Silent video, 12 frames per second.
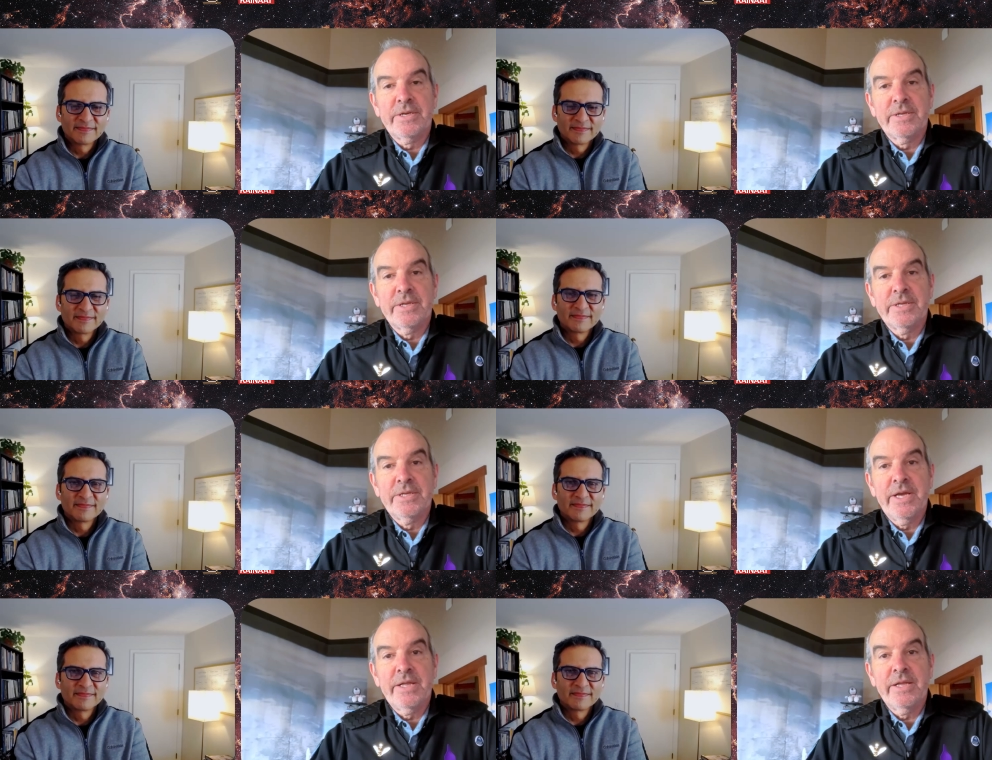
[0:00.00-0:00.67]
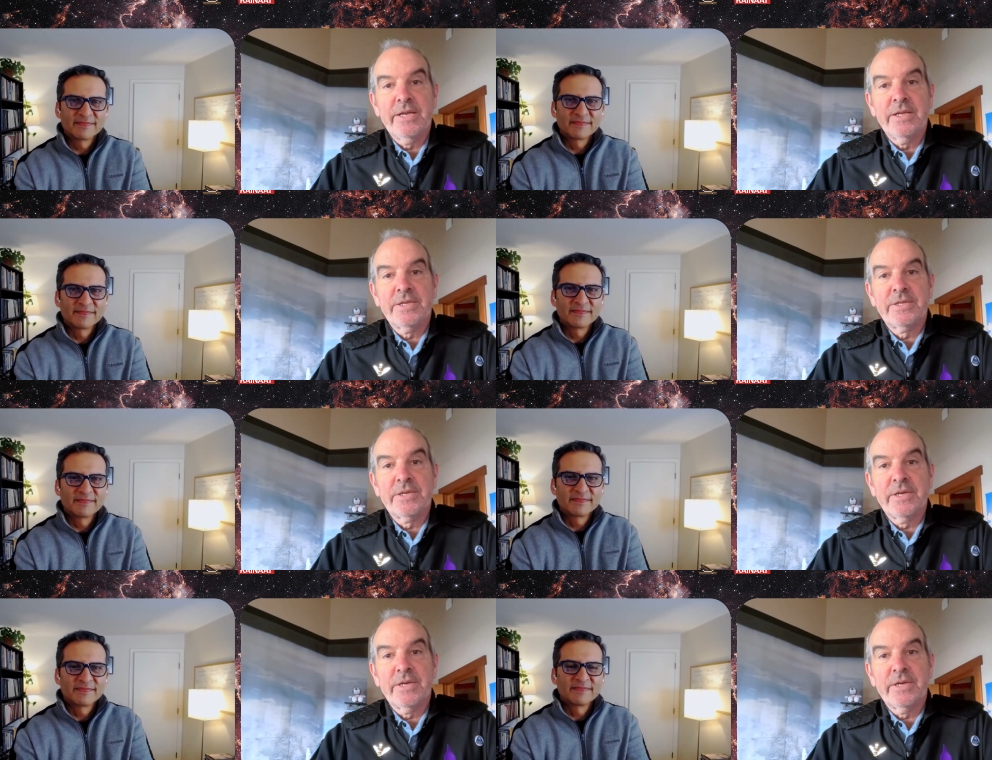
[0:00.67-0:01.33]
Speaker 1: on the day that
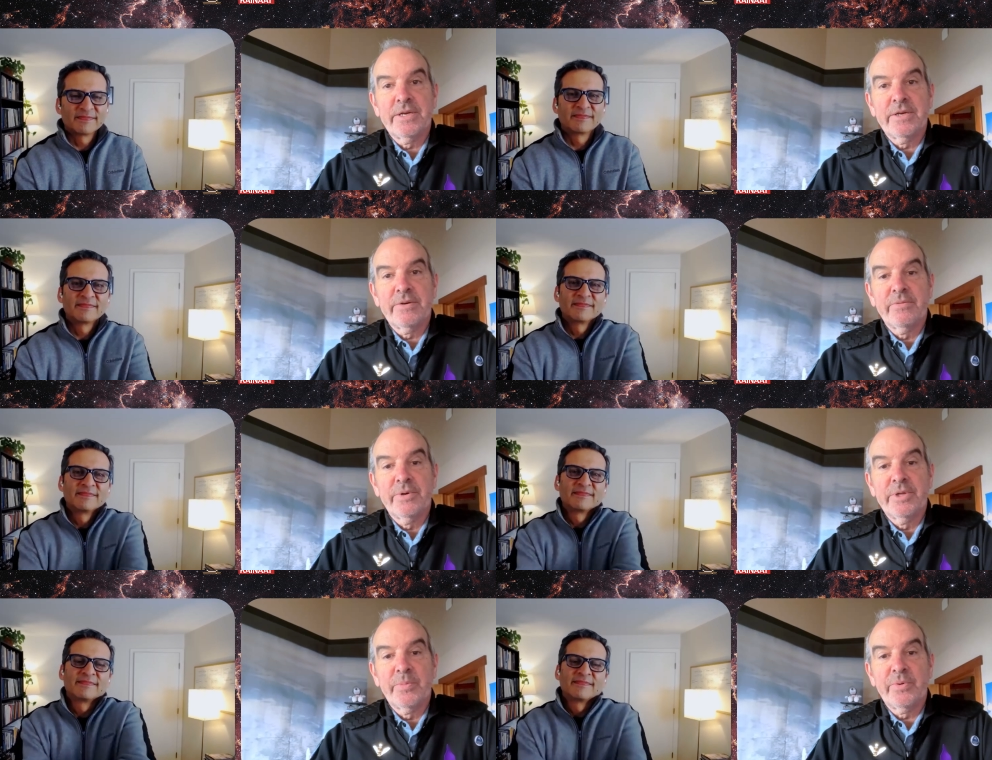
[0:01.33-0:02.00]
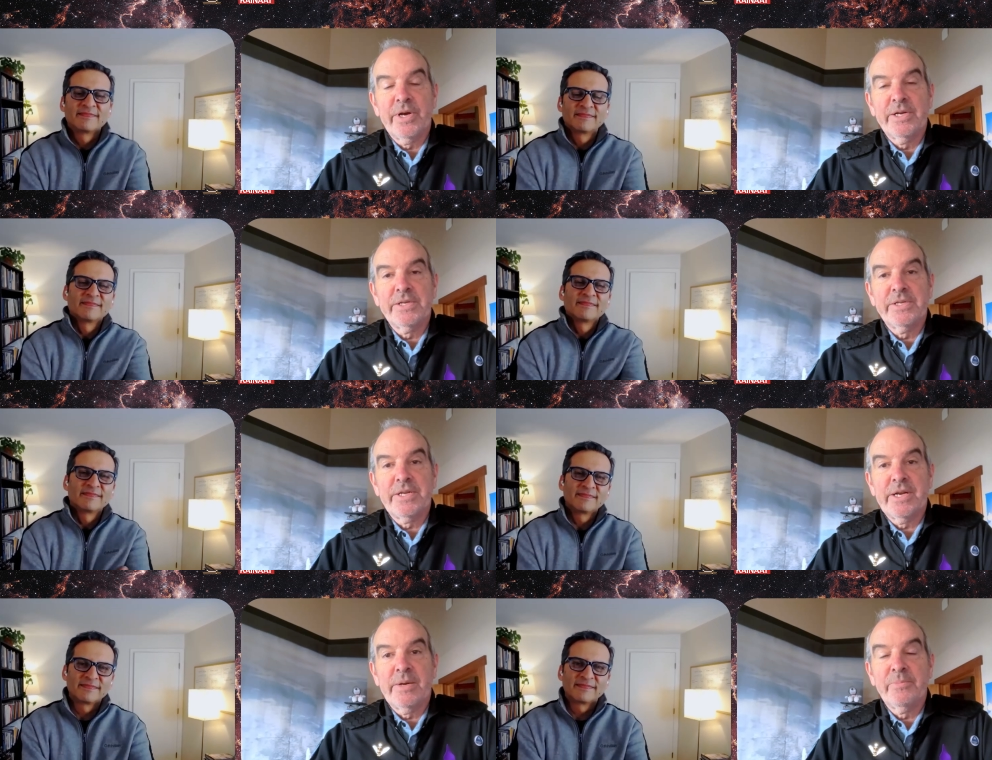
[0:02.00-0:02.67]
it's uh, won the prize
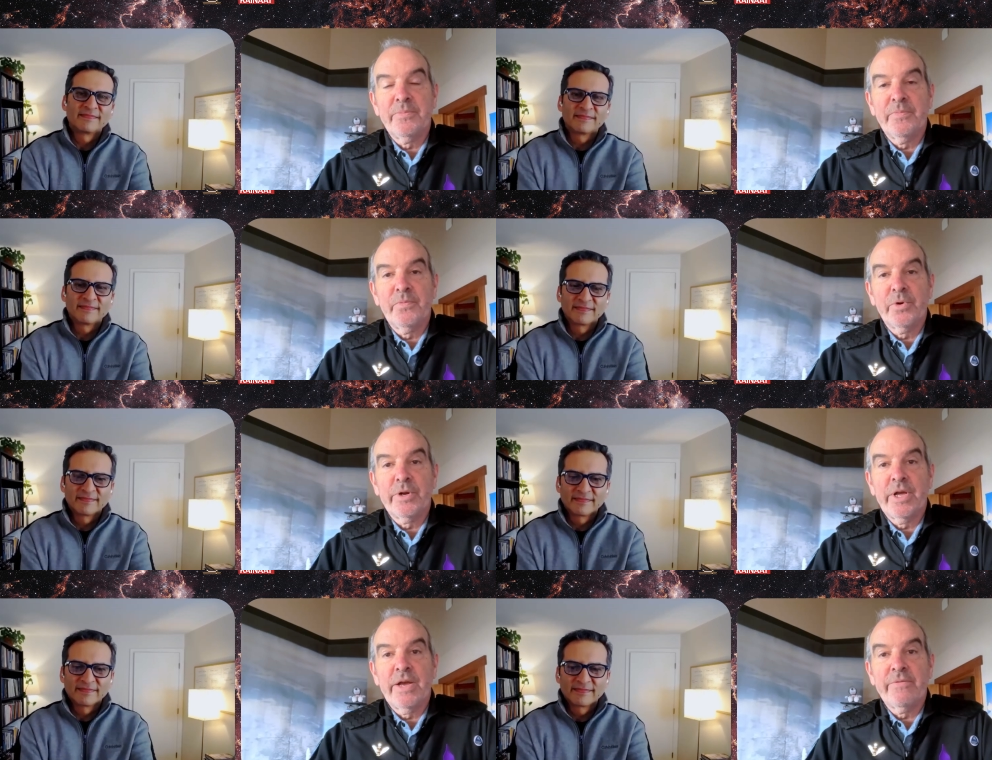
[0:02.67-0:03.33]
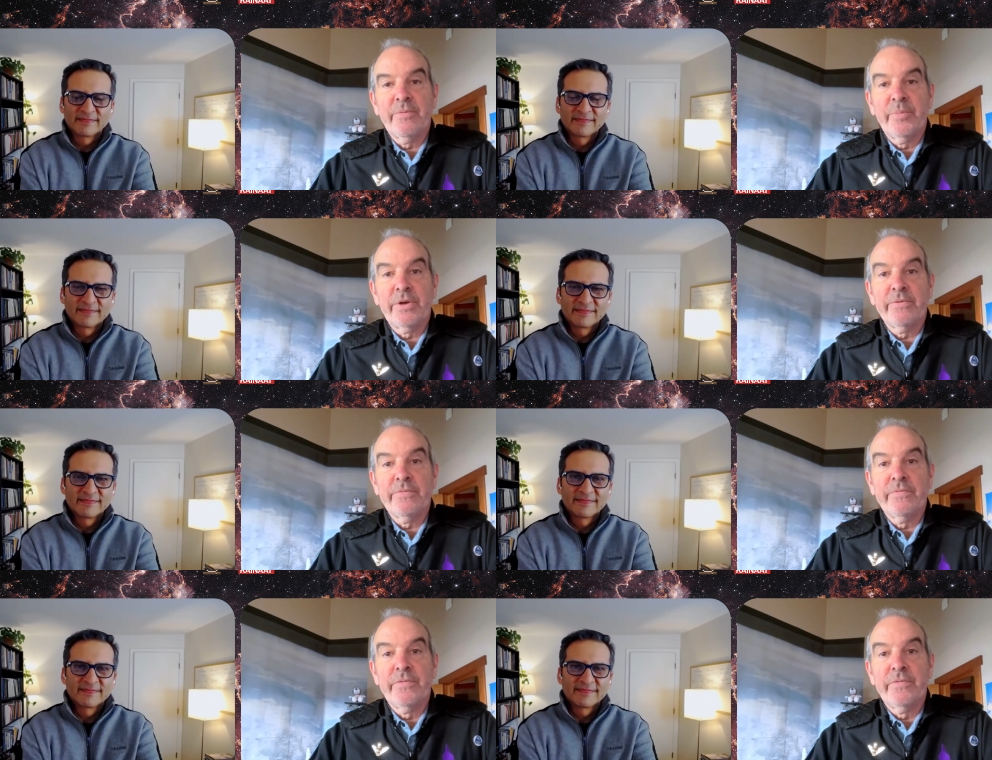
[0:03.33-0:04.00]
and said i'm we're going to have a
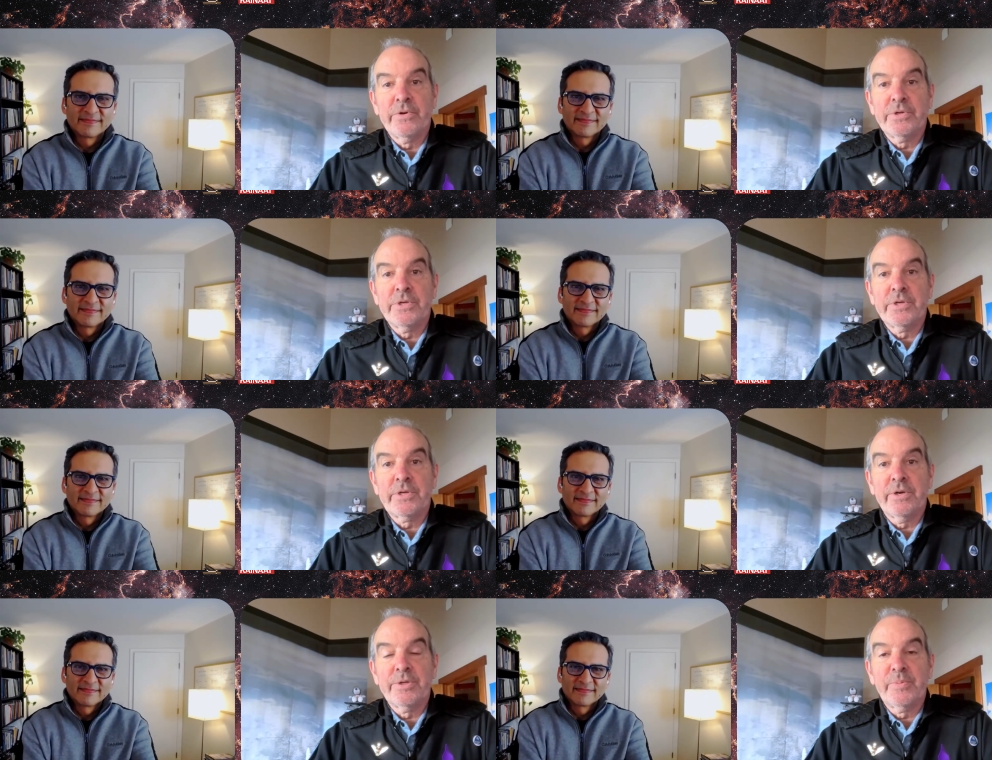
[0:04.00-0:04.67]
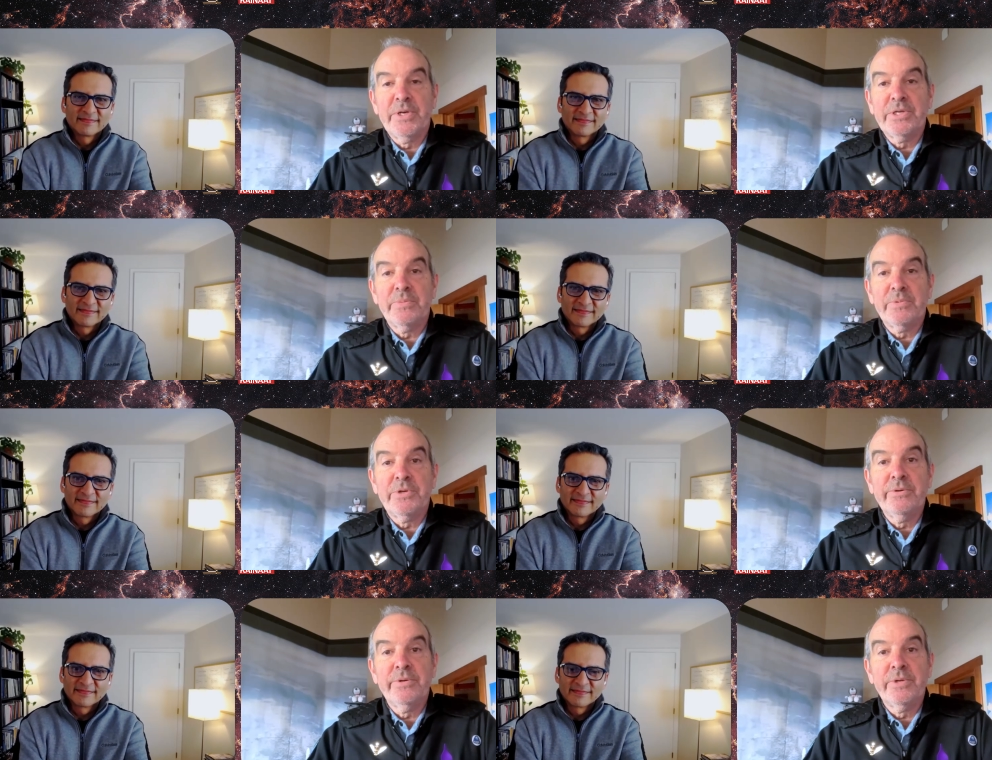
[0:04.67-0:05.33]
bigger version called
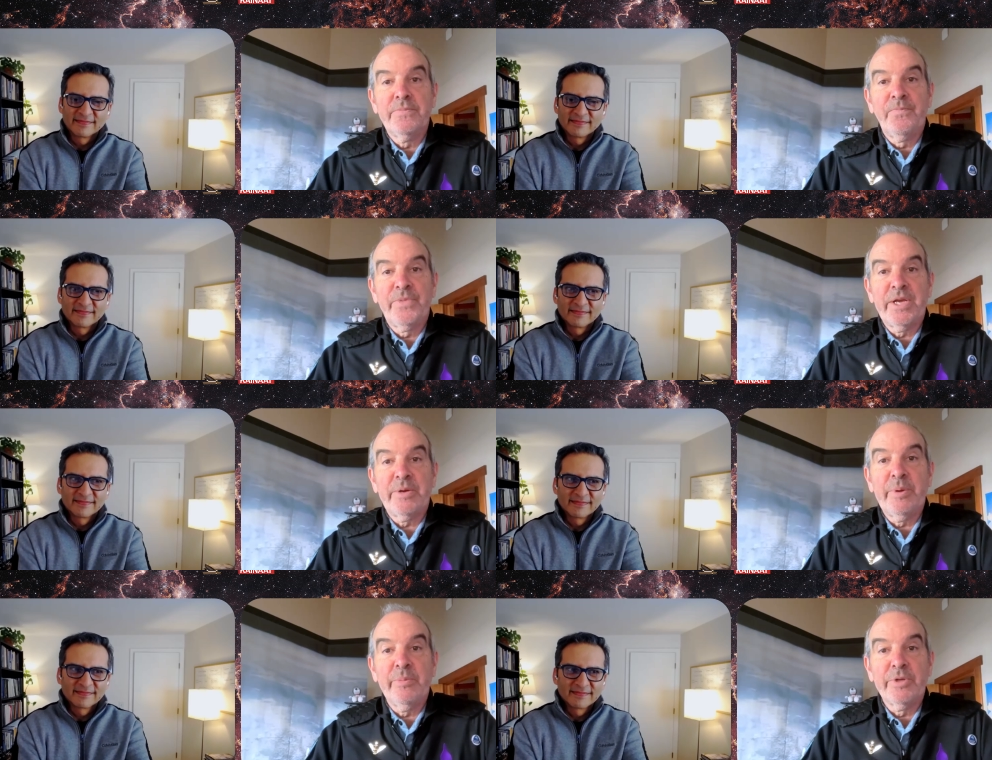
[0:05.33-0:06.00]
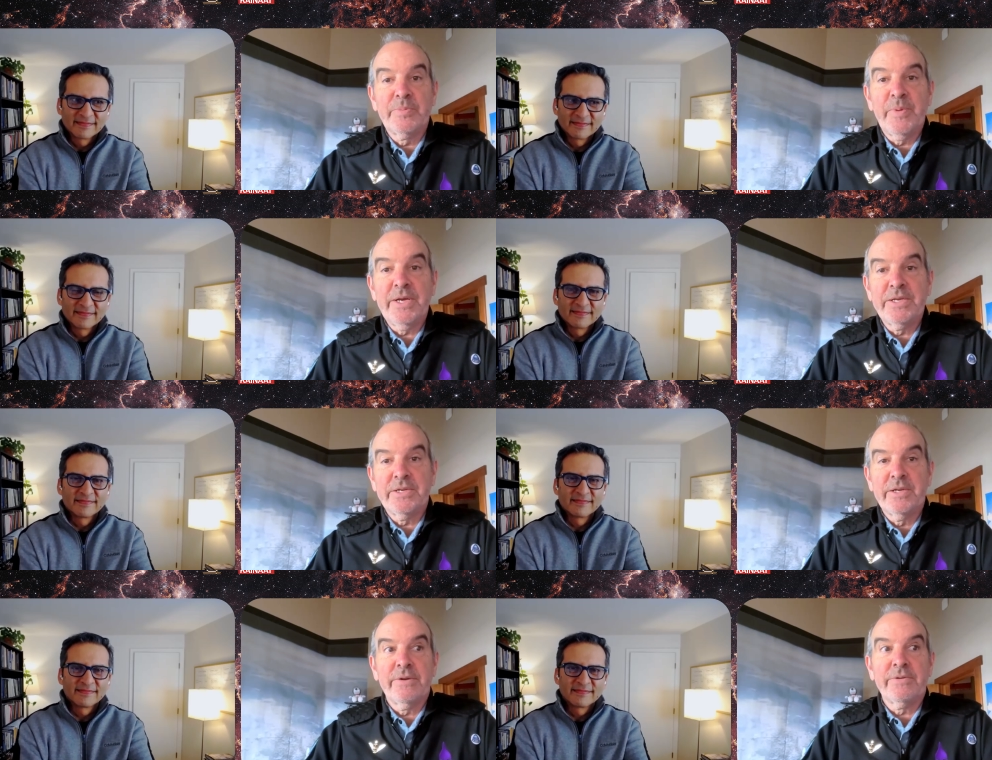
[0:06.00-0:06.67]
spaceship two and take people to
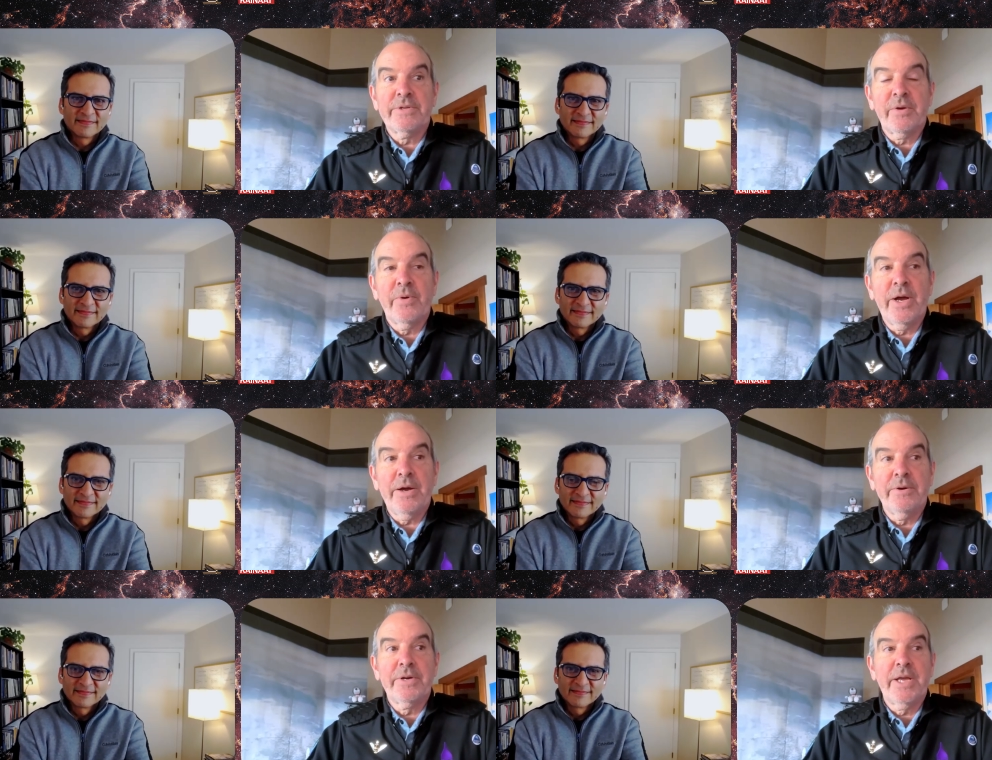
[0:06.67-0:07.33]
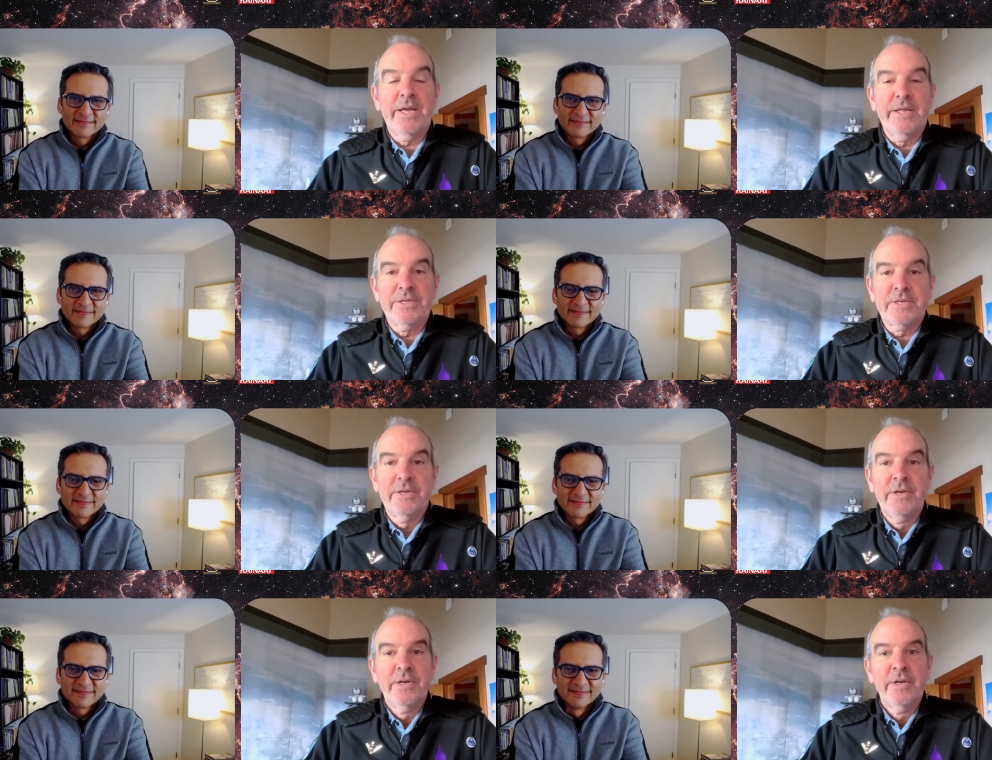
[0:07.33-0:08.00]
space and i was like wow okay
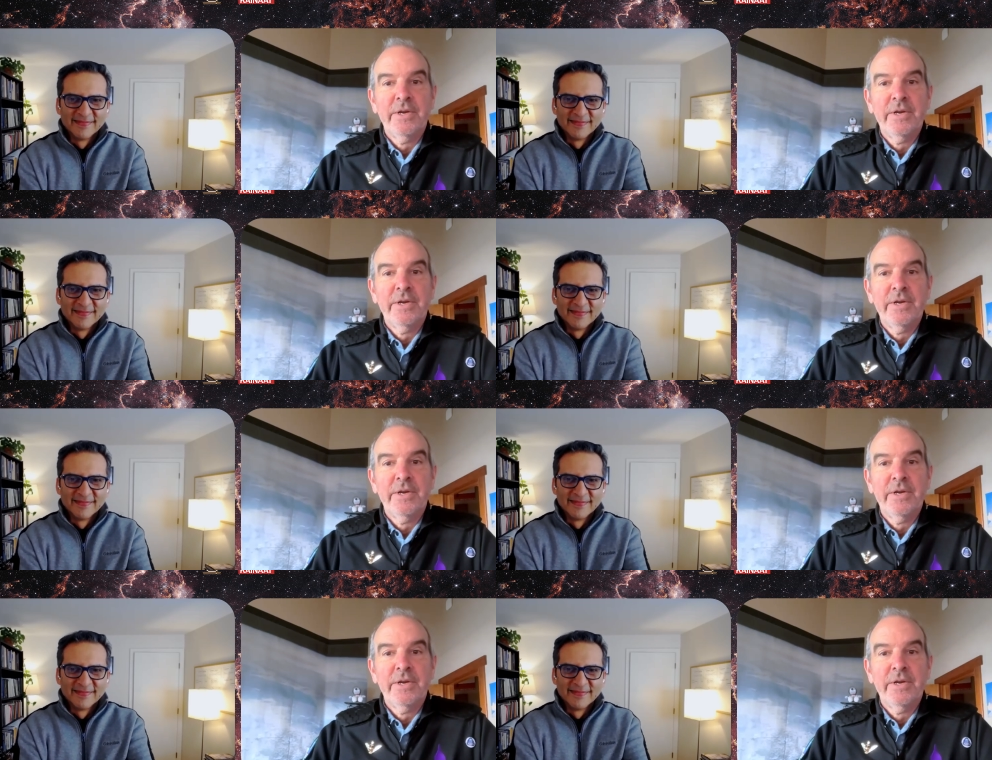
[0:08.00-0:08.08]
this